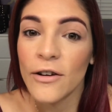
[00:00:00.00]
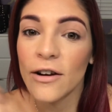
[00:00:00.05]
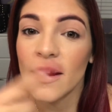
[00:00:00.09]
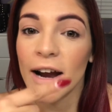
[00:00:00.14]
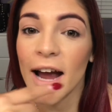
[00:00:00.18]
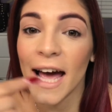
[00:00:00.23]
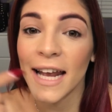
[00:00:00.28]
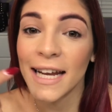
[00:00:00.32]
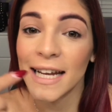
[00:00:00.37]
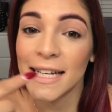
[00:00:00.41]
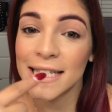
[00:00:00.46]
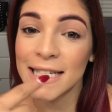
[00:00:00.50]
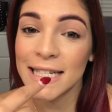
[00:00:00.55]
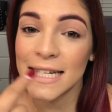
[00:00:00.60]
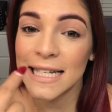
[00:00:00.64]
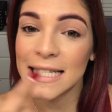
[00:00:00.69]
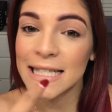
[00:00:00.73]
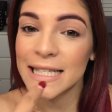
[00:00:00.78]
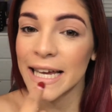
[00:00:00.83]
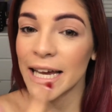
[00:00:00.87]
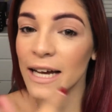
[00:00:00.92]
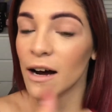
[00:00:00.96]
and I
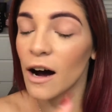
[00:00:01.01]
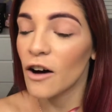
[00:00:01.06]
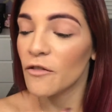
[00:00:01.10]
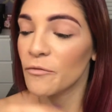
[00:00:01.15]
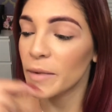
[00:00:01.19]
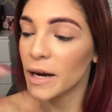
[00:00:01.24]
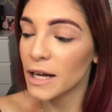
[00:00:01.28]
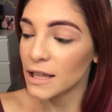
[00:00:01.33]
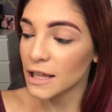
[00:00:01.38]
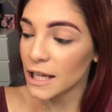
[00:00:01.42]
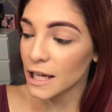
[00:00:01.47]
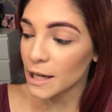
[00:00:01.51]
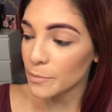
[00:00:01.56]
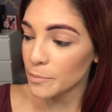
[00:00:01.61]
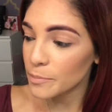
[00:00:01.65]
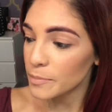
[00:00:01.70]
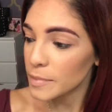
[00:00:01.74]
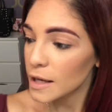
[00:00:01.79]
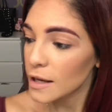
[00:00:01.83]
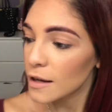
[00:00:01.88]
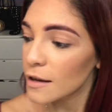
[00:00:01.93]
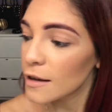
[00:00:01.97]
did take off my lip
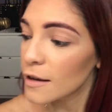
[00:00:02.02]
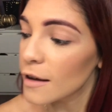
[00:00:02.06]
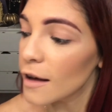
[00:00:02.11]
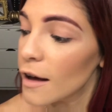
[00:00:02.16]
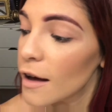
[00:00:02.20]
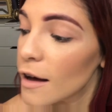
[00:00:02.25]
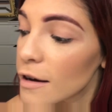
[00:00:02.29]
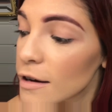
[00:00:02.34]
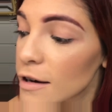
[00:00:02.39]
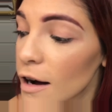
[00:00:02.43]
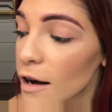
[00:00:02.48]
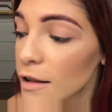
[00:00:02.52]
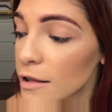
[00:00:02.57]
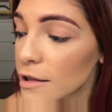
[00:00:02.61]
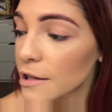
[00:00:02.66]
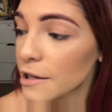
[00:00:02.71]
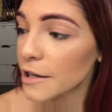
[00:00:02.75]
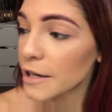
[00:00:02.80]
color